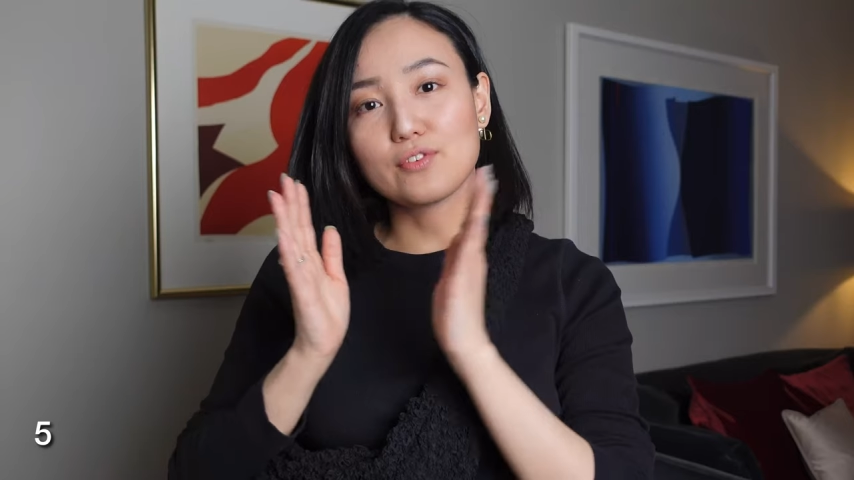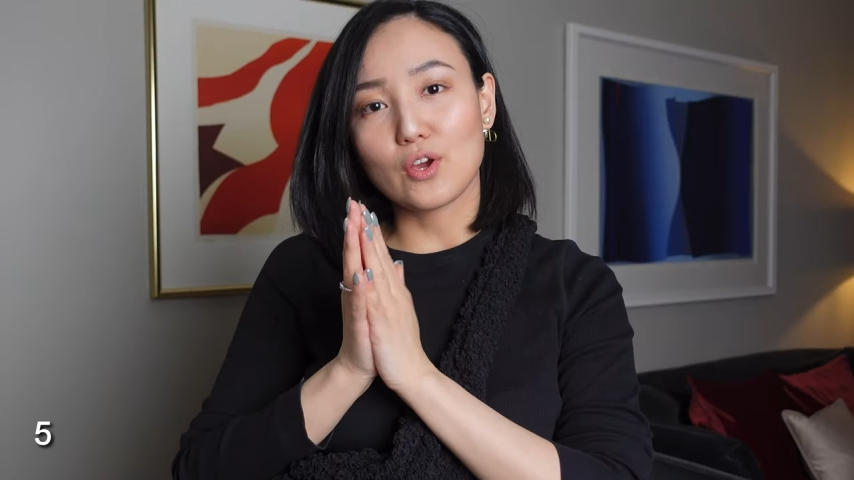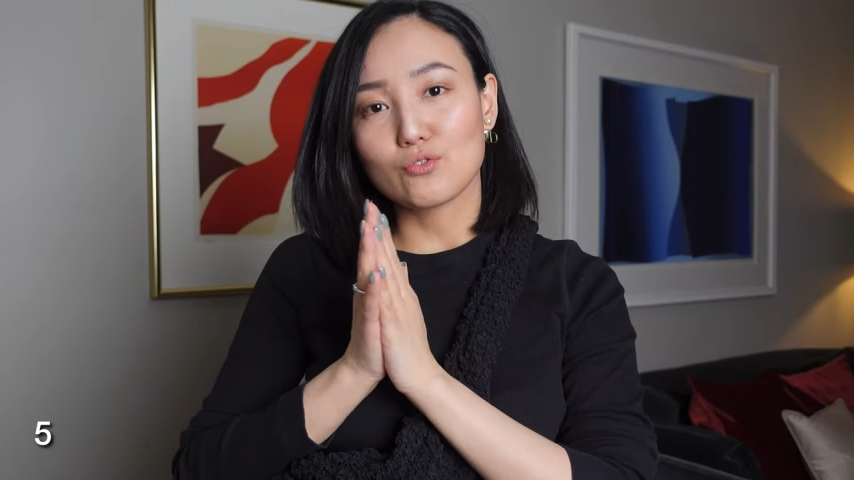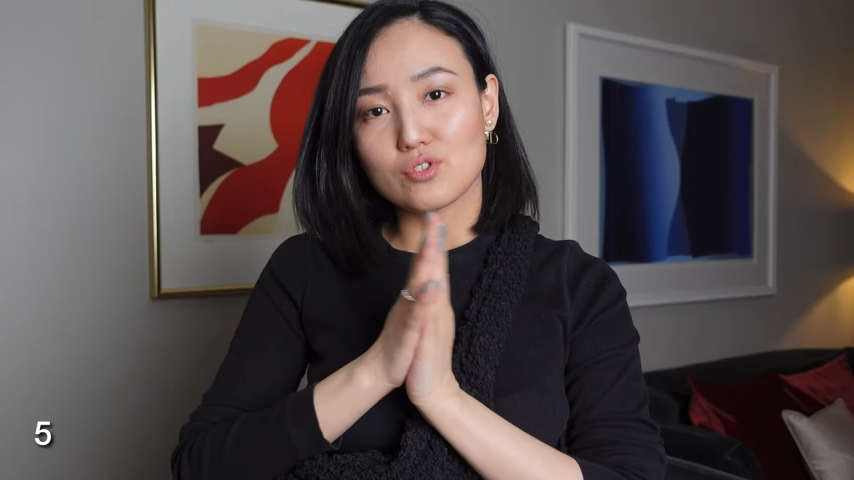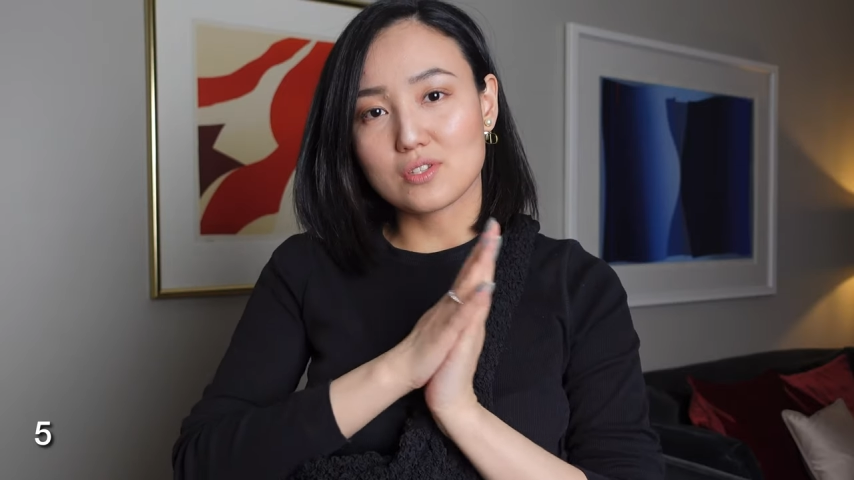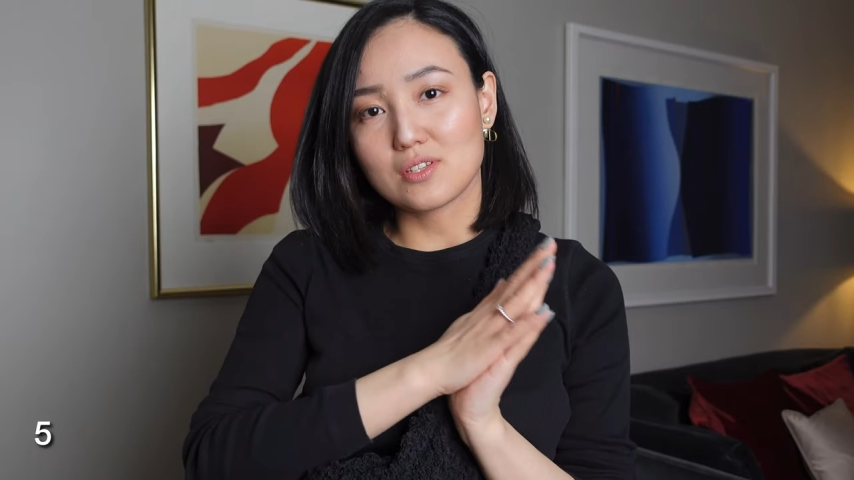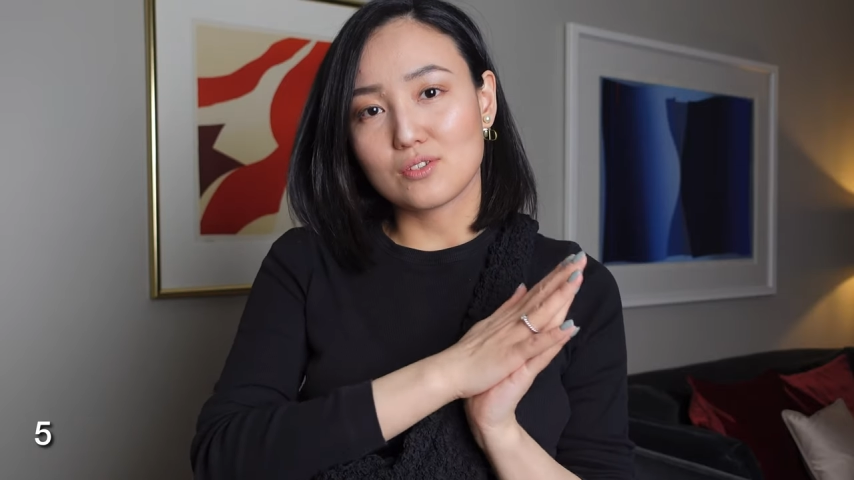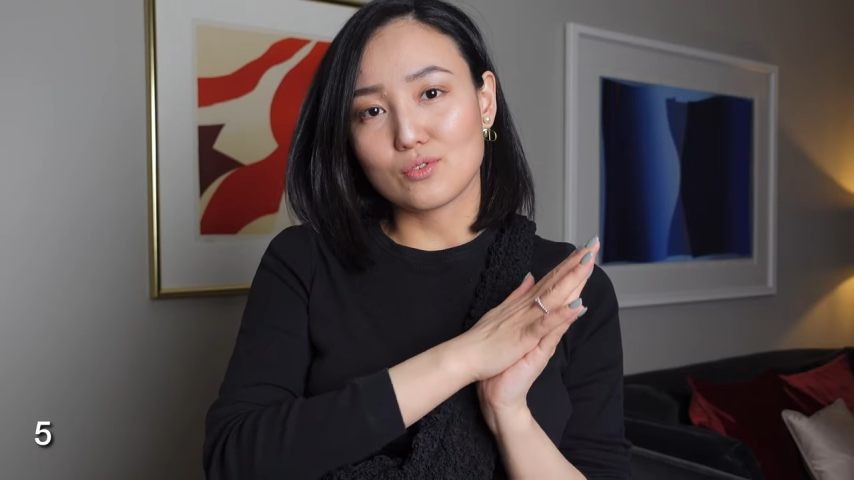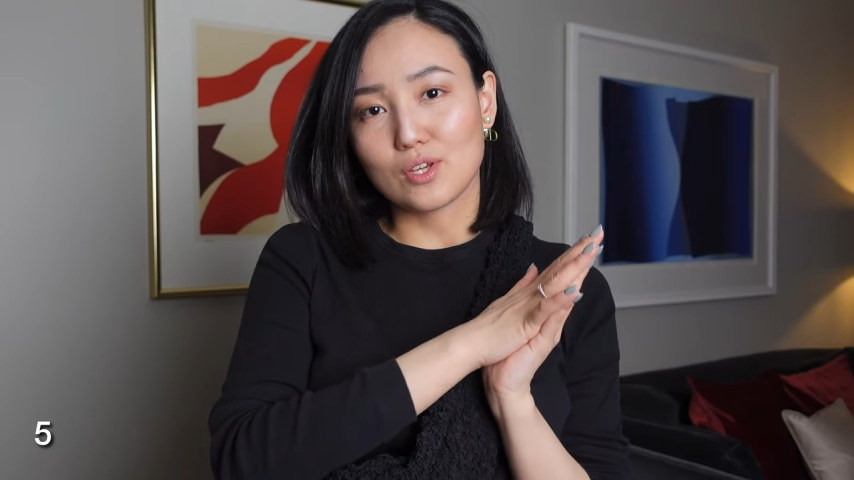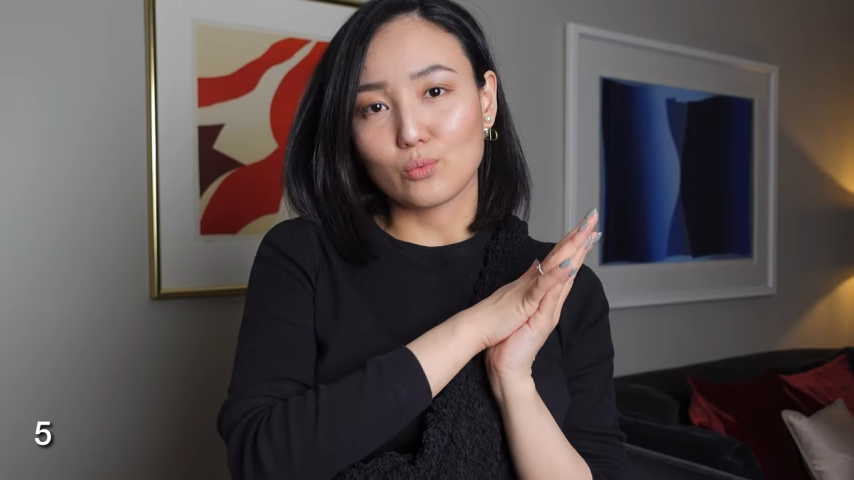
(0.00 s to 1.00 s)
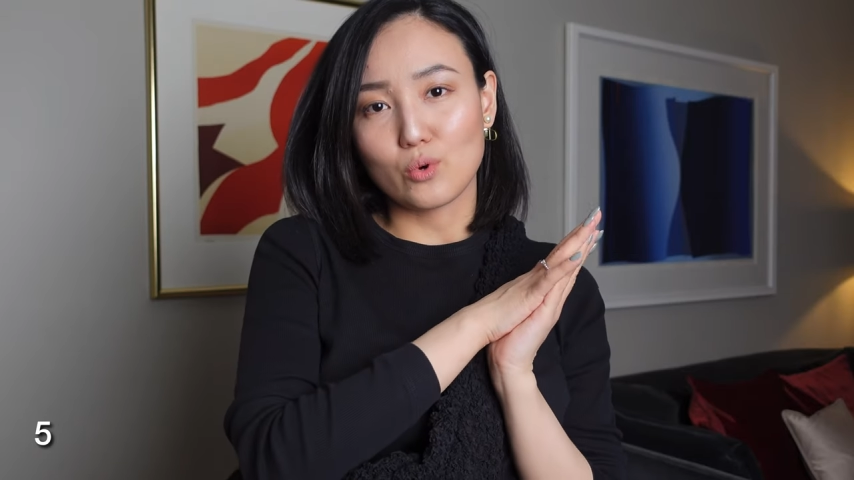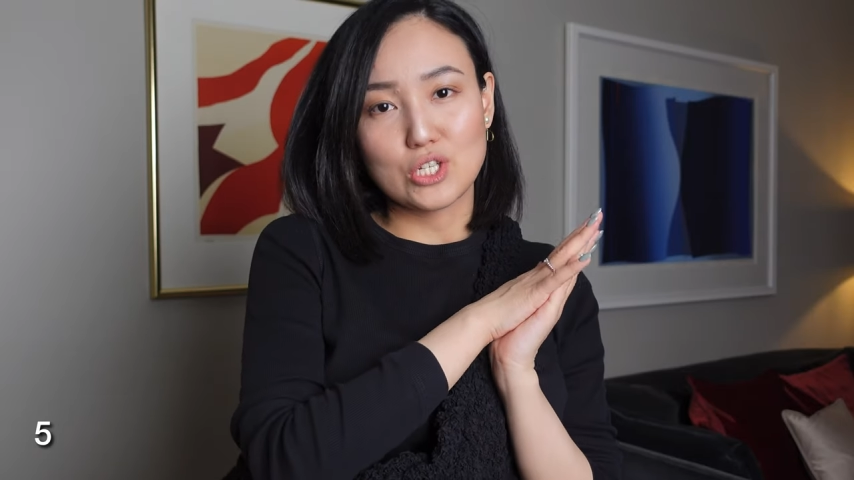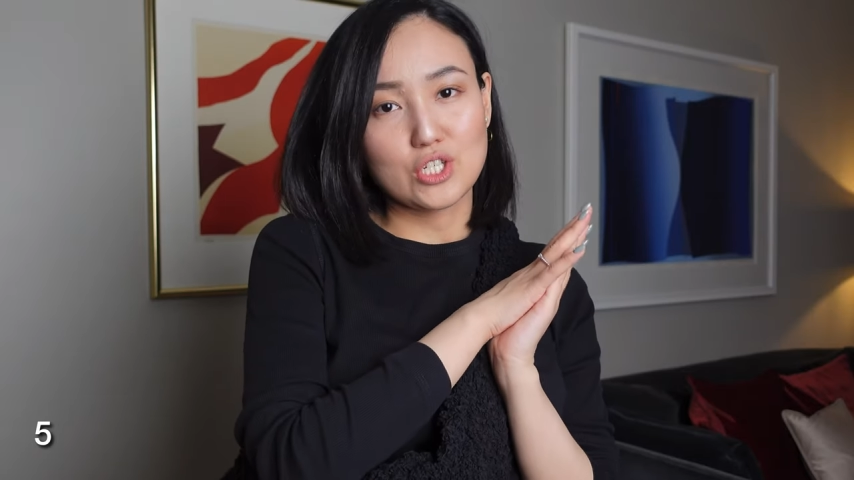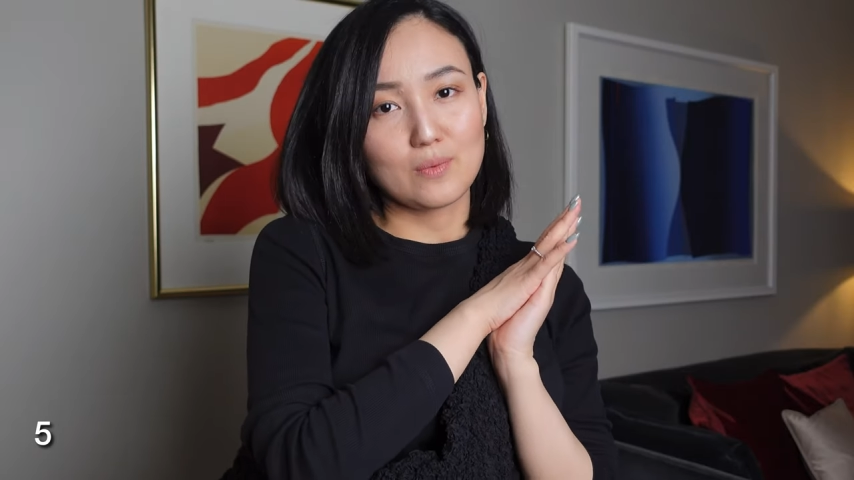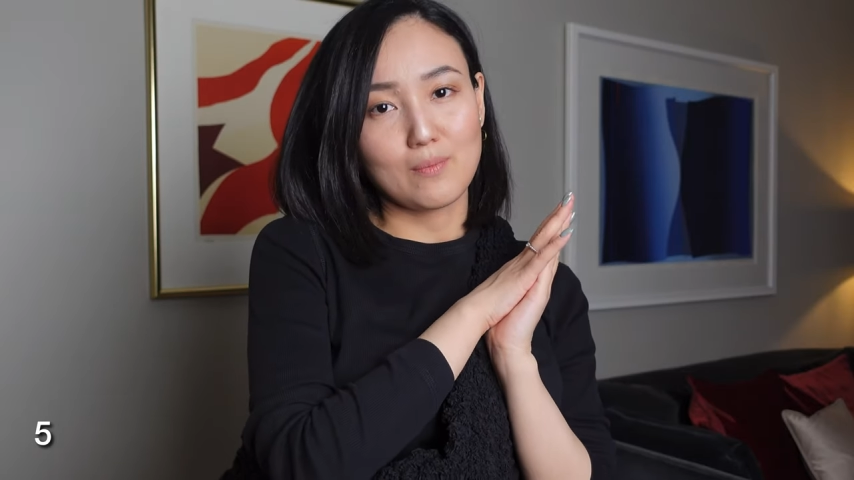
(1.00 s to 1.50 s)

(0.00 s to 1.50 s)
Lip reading: you're interested, you can watch